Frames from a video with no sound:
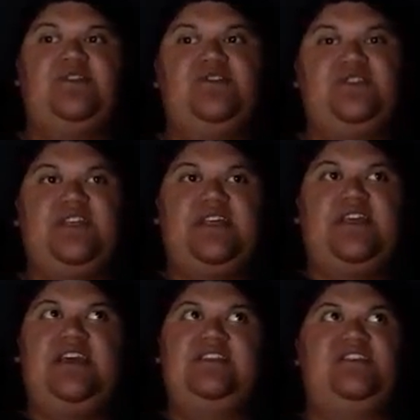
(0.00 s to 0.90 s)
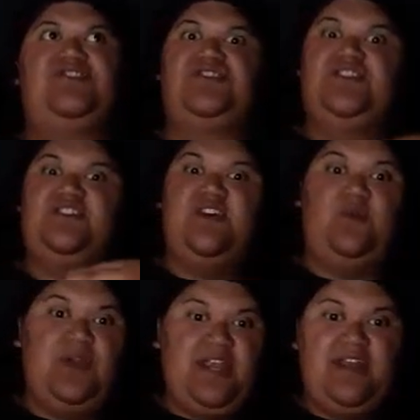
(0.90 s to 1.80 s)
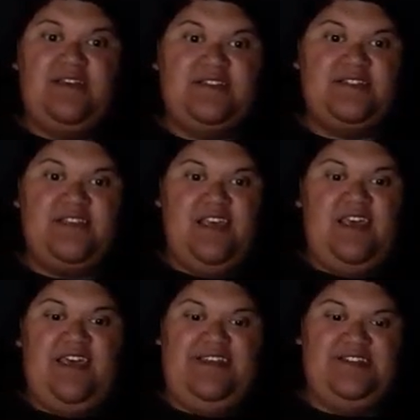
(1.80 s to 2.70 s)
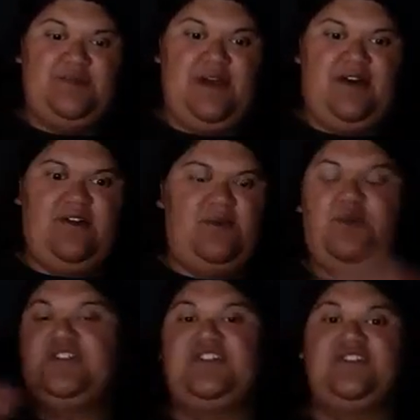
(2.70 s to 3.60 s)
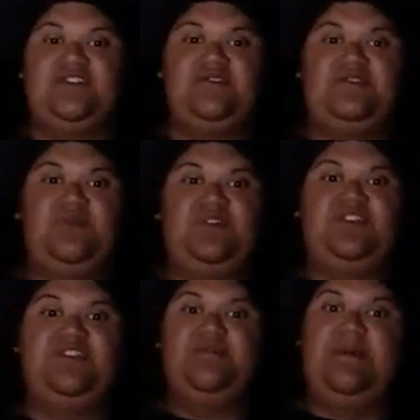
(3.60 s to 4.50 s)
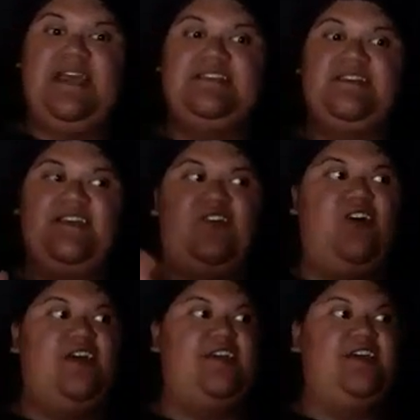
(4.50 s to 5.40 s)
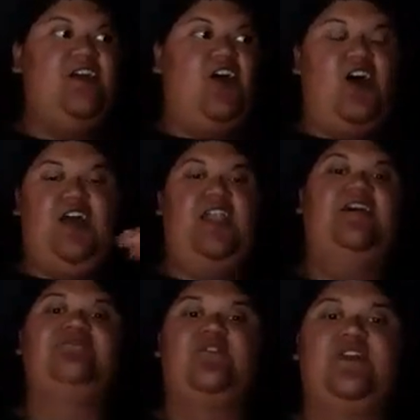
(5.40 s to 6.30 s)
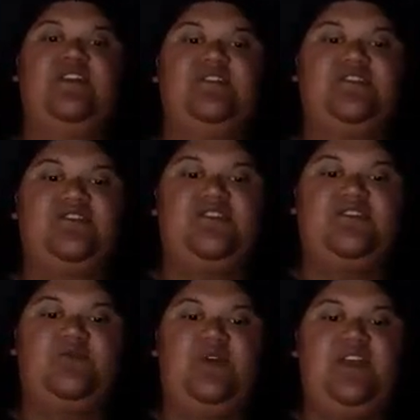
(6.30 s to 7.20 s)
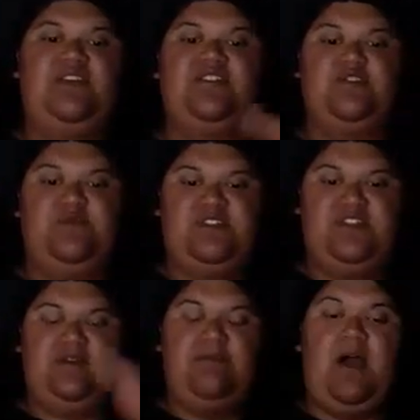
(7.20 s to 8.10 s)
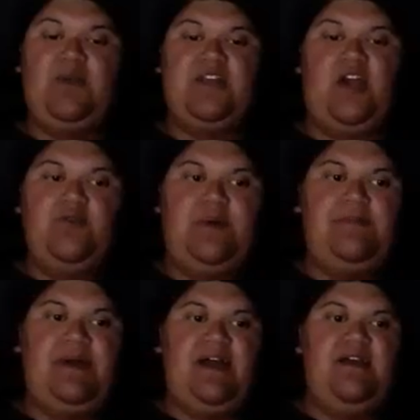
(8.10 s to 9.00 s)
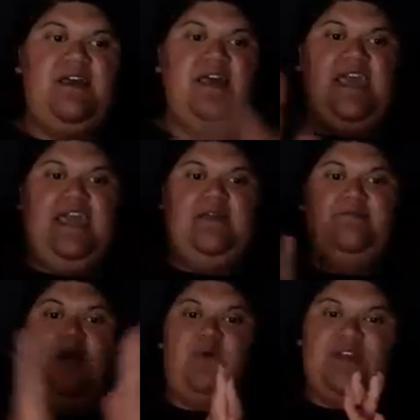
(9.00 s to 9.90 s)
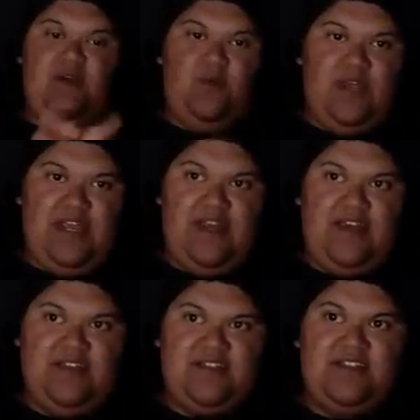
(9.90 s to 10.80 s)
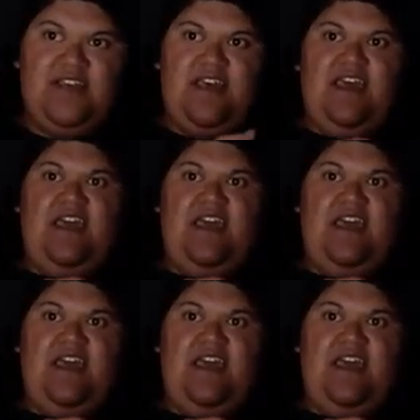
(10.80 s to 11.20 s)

Using Indigenous awareness as well, which is amazing. I love doing Indigenous awareness, especially Māori kaupapa and Māori awareness.